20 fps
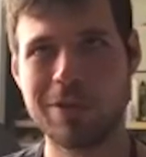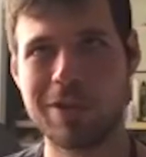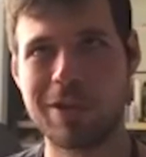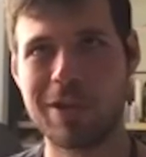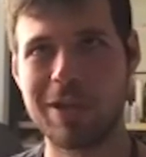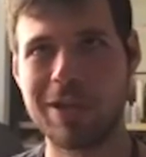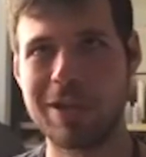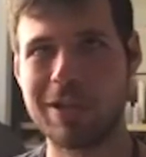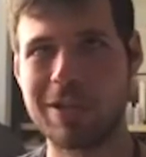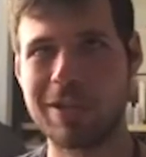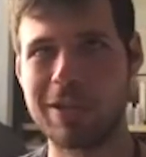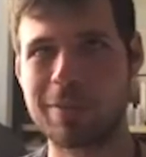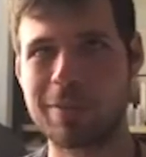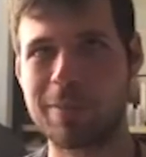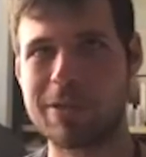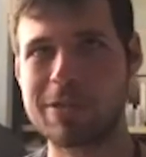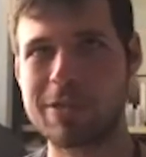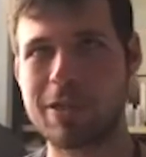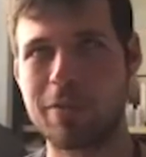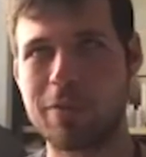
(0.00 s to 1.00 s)
uh, like
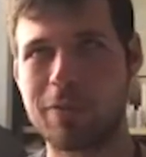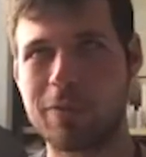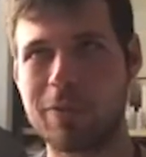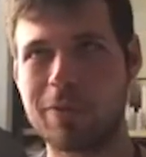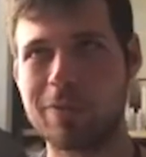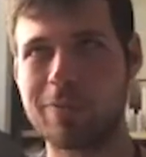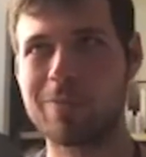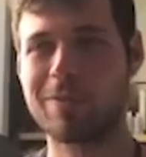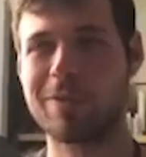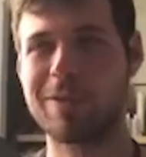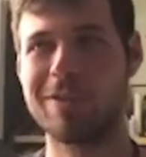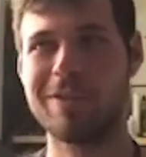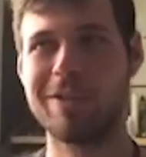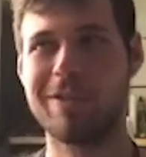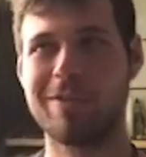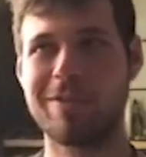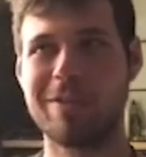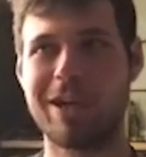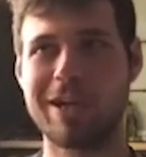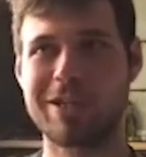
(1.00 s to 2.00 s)
myself, who you
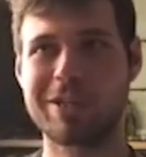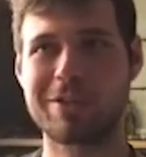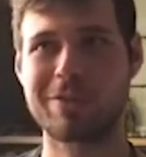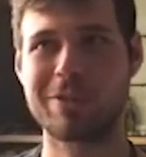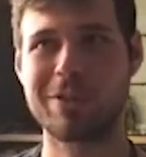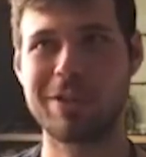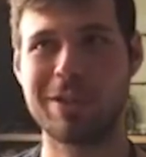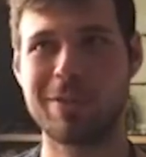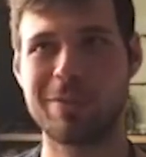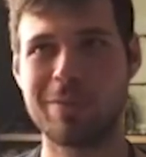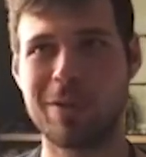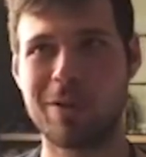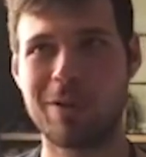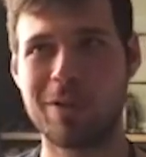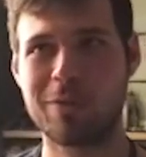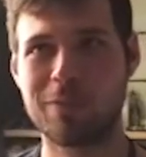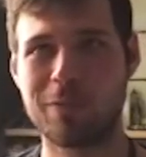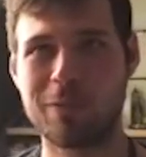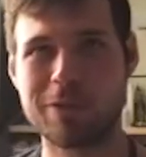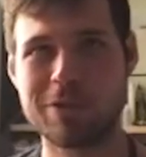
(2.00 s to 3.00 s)
know naturally
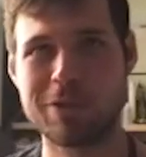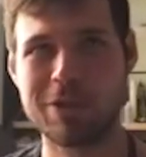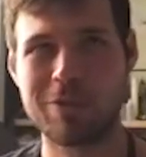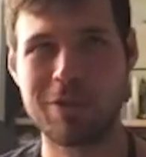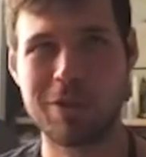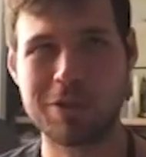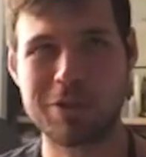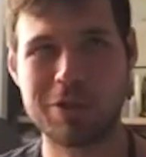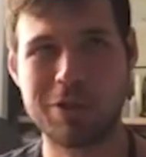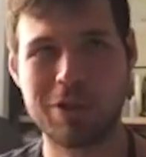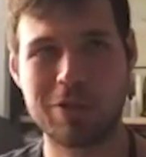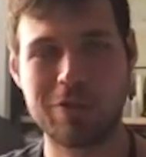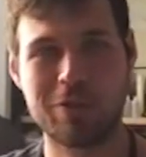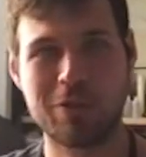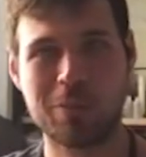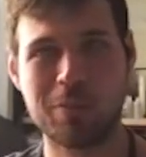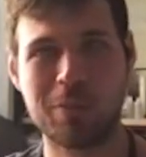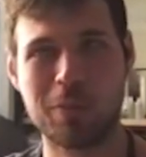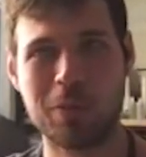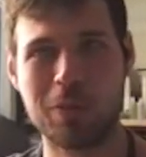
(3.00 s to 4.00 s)
our first introduction
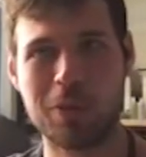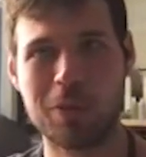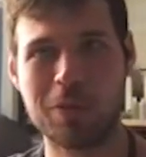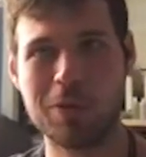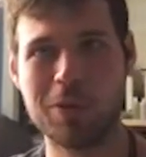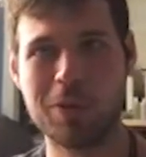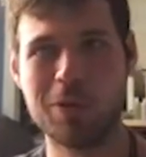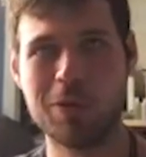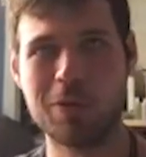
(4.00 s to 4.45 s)
to More